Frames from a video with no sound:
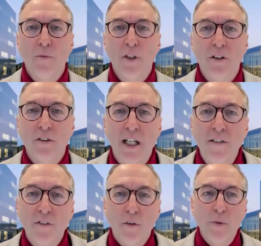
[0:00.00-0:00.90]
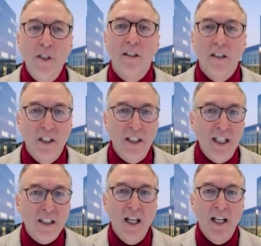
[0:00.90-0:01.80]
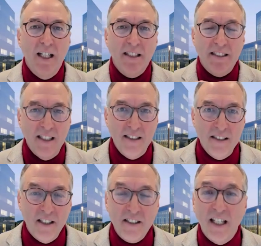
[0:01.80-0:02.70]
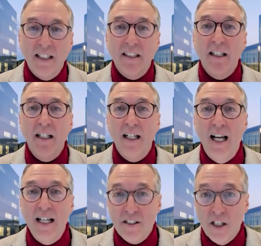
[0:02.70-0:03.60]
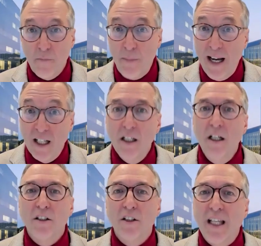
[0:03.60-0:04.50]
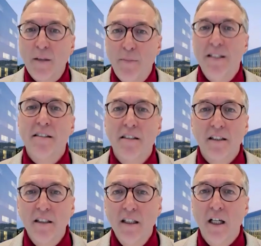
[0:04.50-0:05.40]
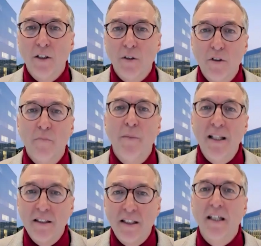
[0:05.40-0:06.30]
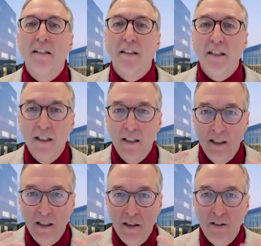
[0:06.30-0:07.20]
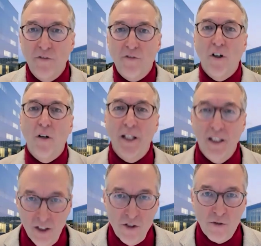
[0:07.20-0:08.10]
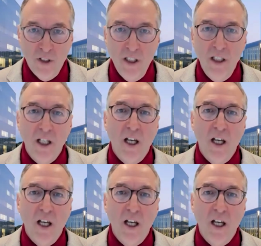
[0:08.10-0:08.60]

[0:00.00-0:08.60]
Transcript: we don't have the will. Again, Statistics Canada has, by law, the capacity to demand data from industry,